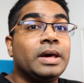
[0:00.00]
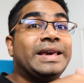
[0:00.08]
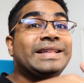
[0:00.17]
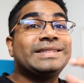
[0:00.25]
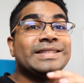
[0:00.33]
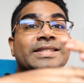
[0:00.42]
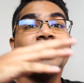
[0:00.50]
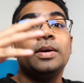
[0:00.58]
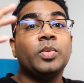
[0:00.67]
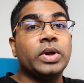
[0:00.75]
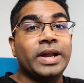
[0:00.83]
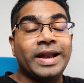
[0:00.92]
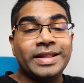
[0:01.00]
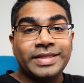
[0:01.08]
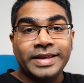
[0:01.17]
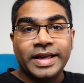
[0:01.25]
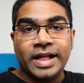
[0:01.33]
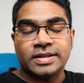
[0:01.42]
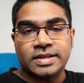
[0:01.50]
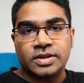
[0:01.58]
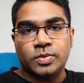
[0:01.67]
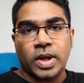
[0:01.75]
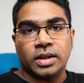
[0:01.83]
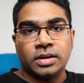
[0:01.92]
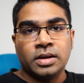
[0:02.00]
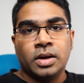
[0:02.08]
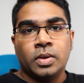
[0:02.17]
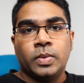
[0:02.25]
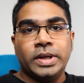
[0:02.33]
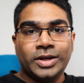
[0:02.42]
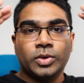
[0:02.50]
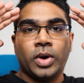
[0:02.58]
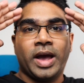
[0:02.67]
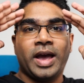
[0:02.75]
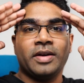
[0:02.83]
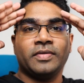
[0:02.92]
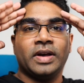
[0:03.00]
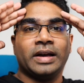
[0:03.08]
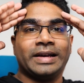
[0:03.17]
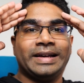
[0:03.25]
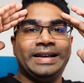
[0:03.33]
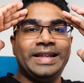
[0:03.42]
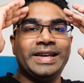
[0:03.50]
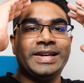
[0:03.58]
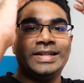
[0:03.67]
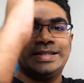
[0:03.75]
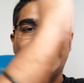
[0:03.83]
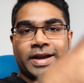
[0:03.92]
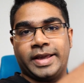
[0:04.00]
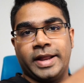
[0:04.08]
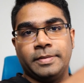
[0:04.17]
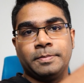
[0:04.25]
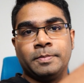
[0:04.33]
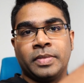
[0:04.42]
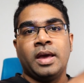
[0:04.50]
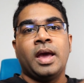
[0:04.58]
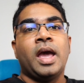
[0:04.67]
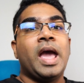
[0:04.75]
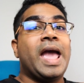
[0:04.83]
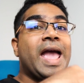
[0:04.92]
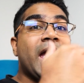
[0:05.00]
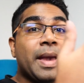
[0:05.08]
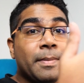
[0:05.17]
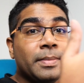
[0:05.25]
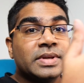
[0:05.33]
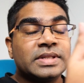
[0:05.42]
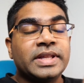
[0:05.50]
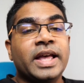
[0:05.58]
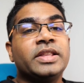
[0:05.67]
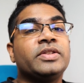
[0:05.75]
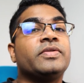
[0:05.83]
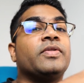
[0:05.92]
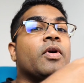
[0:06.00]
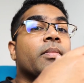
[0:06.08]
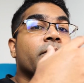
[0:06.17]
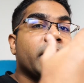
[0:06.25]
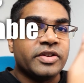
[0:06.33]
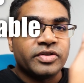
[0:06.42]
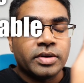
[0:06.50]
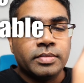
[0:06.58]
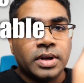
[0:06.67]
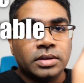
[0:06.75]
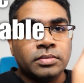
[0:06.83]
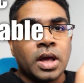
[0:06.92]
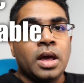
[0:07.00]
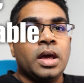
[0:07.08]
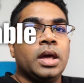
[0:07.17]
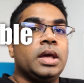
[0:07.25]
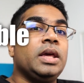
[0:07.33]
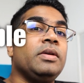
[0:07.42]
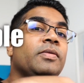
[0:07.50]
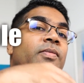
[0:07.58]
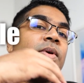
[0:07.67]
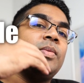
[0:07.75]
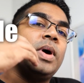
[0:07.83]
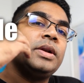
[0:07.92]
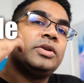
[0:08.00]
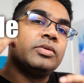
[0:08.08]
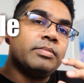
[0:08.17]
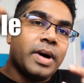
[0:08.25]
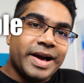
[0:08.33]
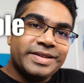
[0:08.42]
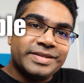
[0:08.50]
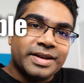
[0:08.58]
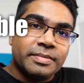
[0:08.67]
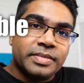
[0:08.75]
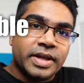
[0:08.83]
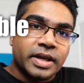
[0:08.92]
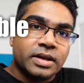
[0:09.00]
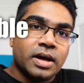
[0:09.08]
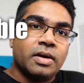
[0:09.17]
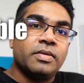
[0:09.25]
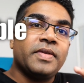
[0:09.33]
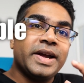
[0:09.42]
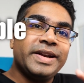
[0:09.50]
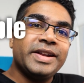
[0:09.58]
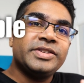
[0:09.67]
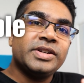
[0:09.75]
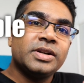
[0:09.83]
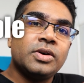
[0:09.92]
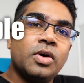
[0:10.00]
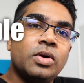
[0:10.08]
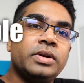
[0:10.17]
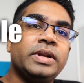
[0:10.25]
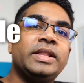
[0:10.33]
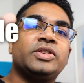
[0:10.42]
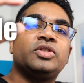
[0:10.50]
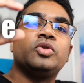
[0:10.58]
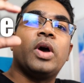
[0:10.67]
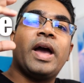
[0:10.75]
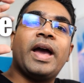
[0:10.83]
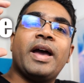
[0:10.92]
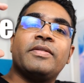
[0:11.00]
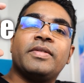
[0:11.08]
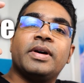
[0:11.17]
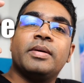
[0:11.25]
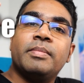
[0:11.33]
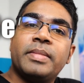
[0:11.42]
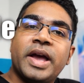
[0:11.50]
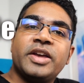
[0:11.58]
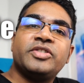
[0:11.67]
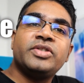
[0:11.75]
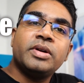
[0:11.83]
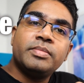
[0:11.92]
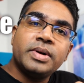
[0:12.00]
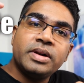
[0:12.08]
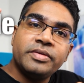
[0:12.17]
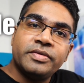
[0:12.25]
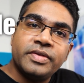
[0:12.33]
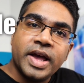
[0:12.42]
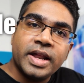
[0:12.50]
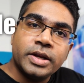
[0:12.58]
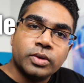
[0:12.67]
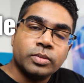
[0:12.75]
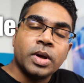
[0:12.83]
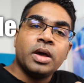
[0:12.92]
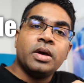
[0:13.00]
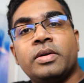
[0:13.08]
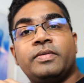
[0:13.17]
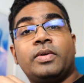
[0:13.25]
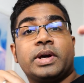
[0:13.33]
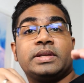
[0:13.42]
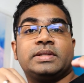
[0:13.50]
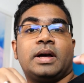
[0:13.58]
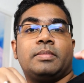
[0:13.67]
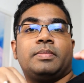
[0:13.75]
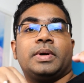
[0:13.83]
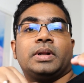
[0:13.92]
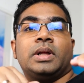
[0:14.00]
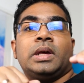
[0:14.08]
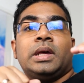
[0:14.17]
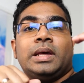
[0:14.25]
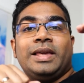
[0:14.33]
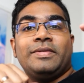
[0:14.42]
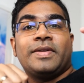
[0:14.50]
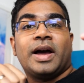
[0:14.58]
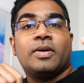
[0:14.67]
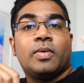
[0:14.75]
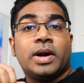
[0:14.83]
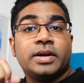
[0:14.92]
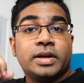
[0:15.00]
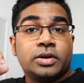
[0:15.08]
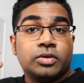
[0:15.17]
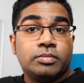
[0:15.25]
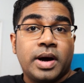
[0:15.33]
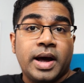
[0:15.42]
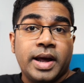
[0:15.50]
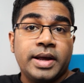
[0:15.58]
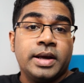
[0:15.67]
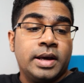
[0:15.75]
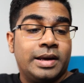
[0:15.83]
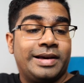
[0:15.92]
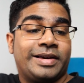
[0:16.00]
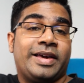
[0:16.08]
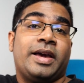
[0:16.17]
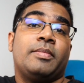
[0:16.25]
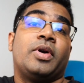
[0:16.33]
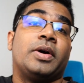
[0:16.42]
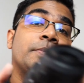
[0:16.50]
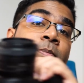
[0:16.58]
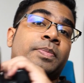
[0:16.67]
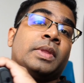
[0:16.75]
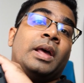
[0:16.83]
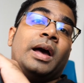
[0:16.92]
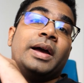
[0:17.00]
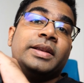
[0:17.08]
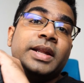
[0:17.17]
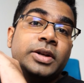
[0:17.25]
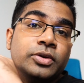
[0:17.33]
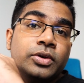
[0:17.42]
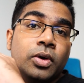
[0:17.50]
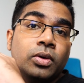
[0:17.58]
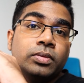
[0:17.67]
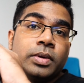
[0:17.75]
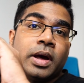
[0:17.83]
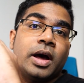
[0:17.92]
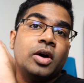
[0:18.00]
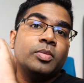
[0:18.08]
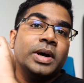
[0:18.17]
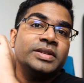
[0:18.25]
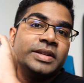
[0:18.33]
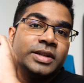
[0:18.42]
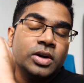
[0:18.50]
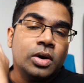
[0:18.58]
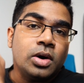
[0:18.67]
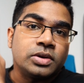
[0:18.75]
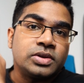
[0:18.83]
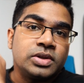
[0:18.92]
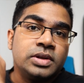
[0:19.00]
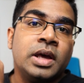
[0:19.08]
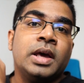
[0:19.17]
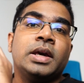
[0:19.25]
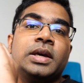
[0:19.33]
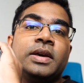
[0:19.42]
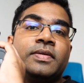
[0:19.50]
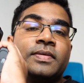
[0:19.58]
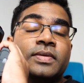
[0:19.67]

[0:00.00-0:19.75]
It's the same with anything else as well. We need to have a clear target. M stands for measurable. If we want to buy something, our financial goal needs to have a measurable value. For example, if I wanted to buy a camera, I need to know how much it costs. If